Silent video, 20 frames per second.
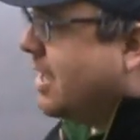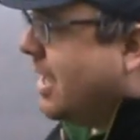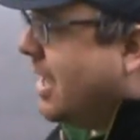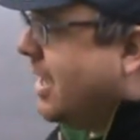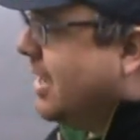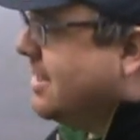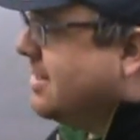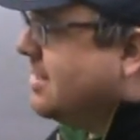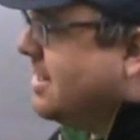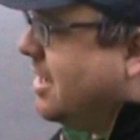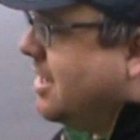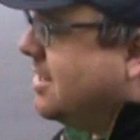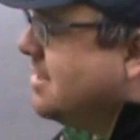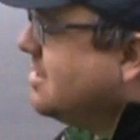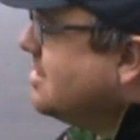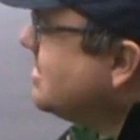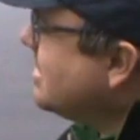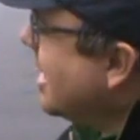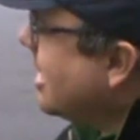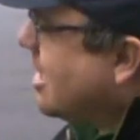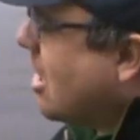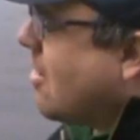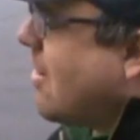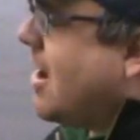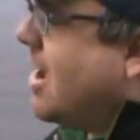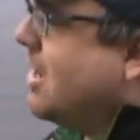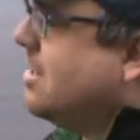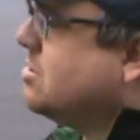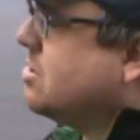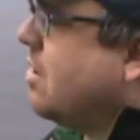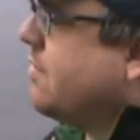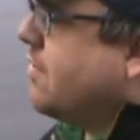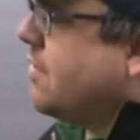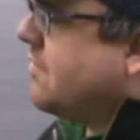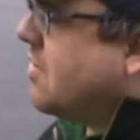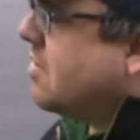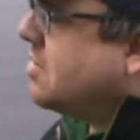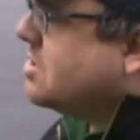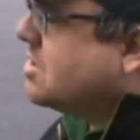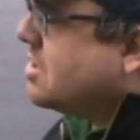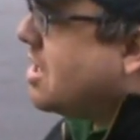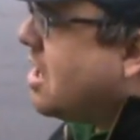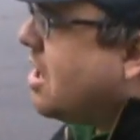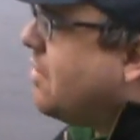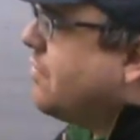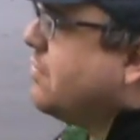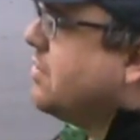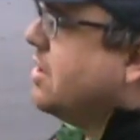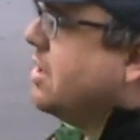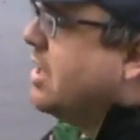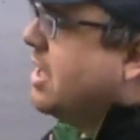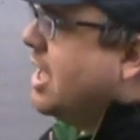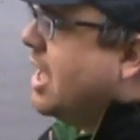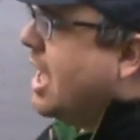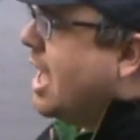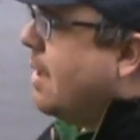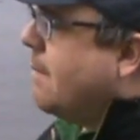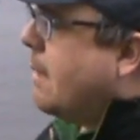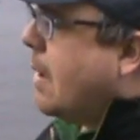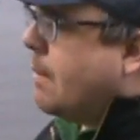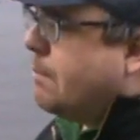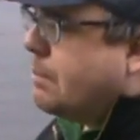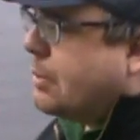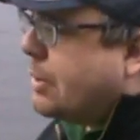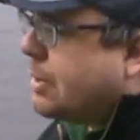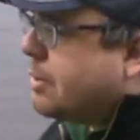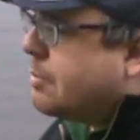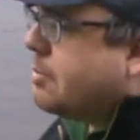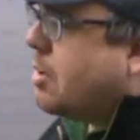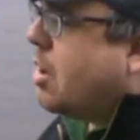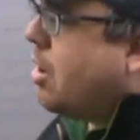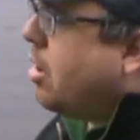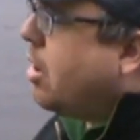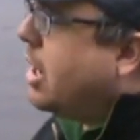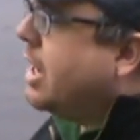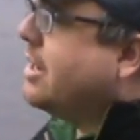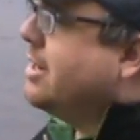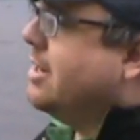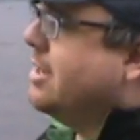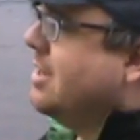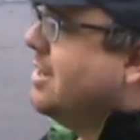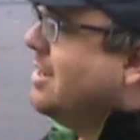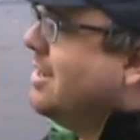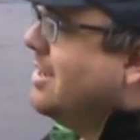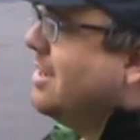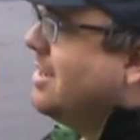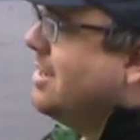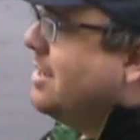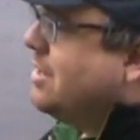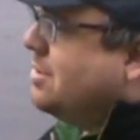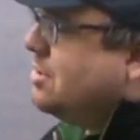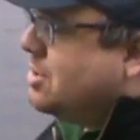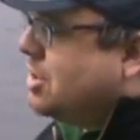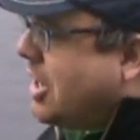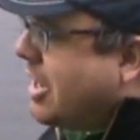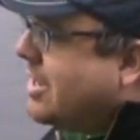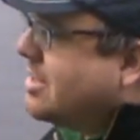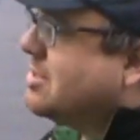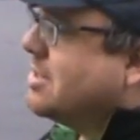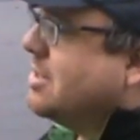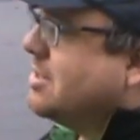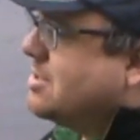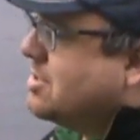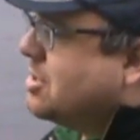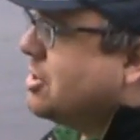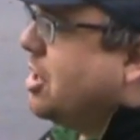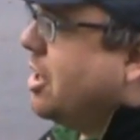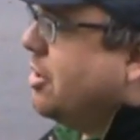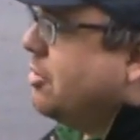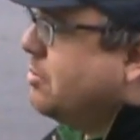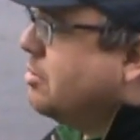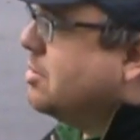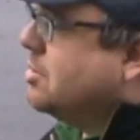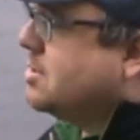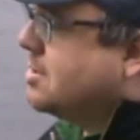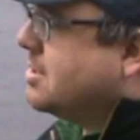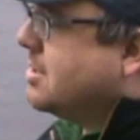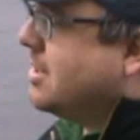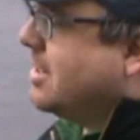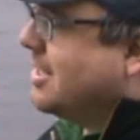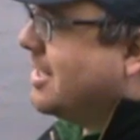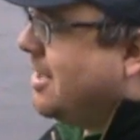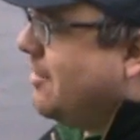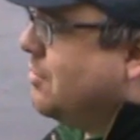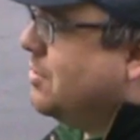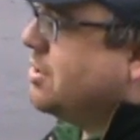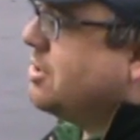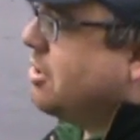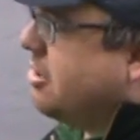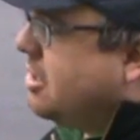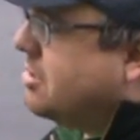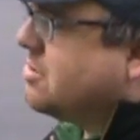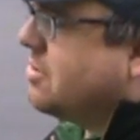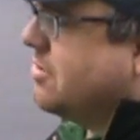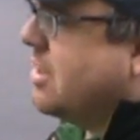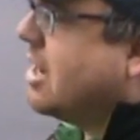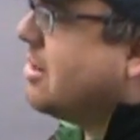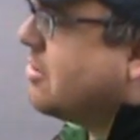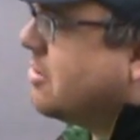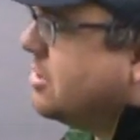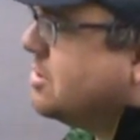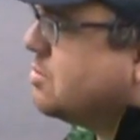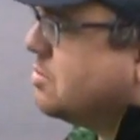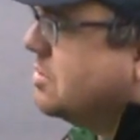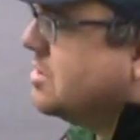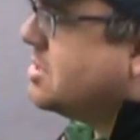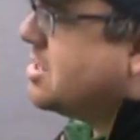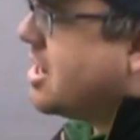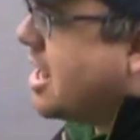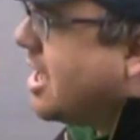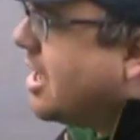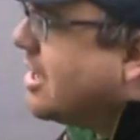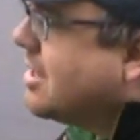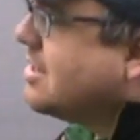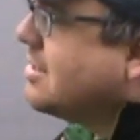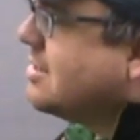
and uh, take our eyes off of ourselves and, and put them on Jesus who was given to us on that Christmas day.